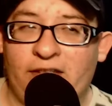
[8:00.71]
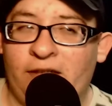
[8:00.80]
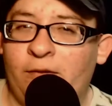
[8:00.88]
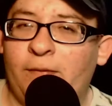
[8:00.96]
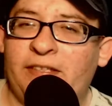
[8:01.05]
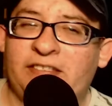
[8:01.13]

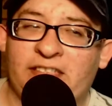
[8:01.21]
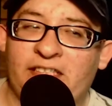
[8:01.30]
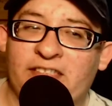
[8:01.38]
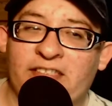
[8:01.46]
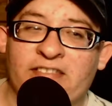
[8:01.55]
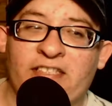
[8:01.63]
Everybody
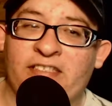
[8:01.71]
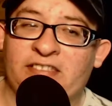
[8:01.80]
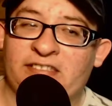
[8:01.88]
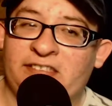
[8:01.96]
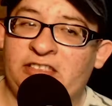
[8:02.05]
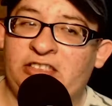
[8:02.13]
says that it's like
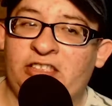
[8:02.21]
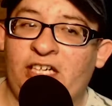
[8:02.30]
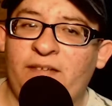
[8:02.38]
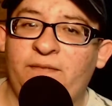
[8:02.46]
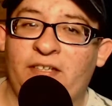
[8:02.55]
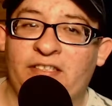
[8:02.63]
this
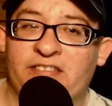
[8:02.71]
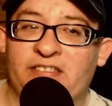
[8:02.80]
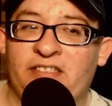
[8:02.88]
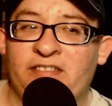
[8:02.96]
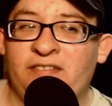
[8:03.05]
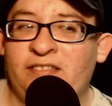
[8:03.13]
CGI fest,
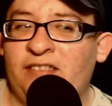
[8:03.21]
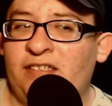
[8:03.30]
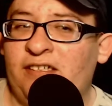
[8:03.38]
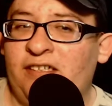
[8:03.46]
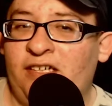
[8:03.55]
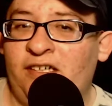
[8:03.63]
and
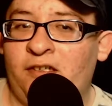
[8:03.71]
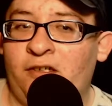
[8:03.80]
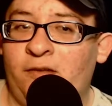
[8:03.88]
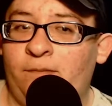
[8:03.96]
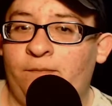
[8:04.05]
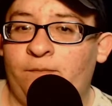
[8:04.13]

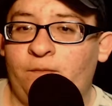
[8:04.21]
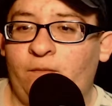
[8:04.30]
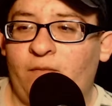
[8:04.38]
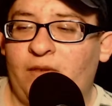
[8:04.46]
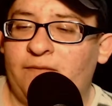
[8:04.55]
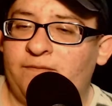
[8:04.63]
um,
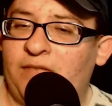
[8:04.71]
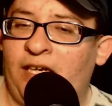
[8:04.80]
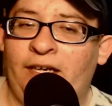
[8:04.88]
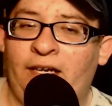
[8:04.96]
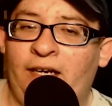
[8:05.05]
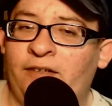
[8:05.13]

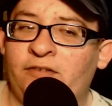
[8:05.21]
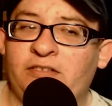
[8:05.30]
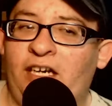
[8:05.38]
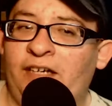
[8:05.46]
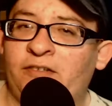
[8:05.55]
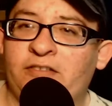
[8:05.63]
I I don't
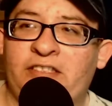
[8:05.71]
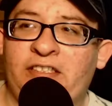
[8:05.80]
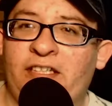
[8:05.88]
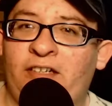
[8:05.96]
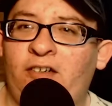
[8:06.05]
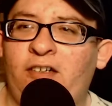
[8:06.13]
I don't
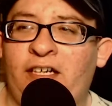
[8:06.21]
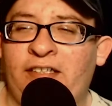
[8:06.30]
see it at all.